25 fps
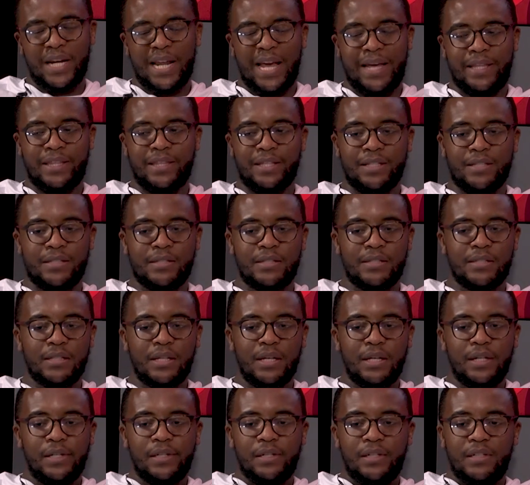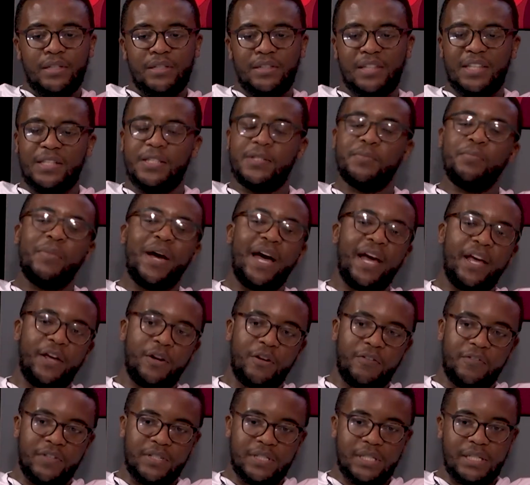like this, they inspired,
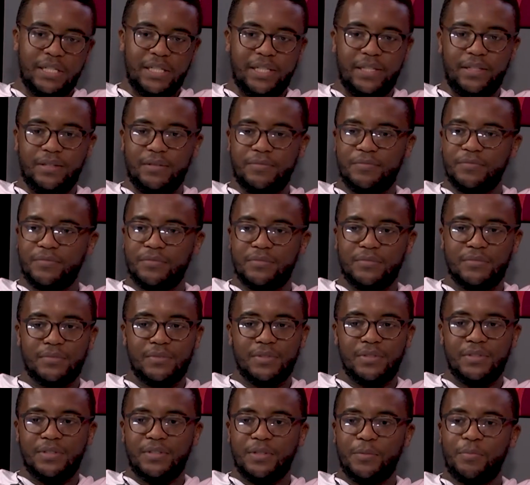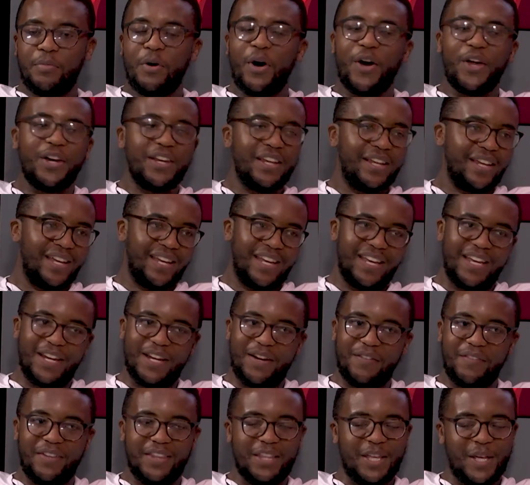obviously, partying and
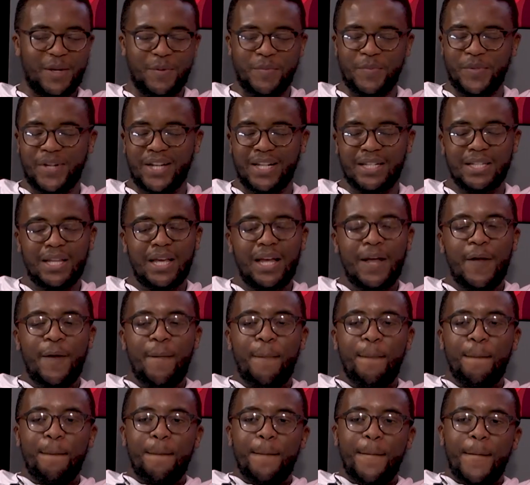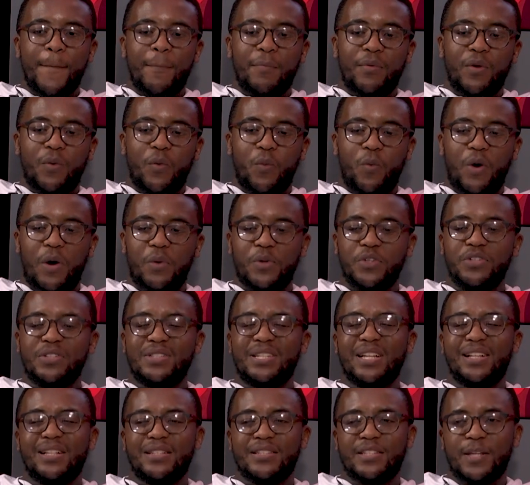everything. But what would you
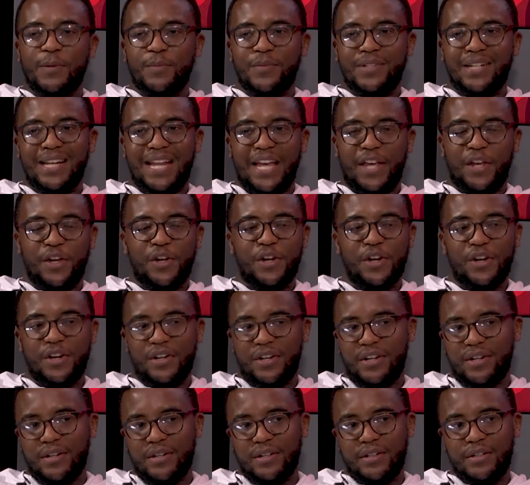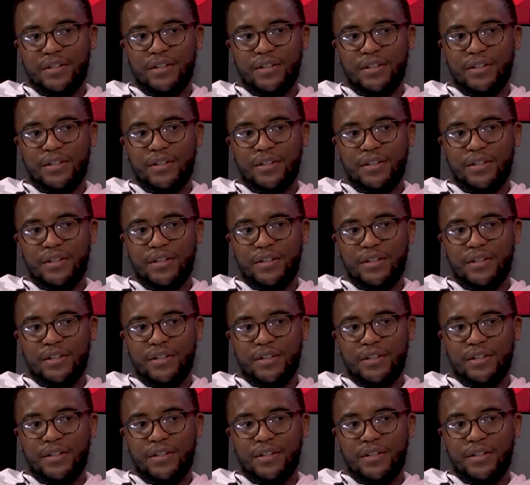tell someone like her,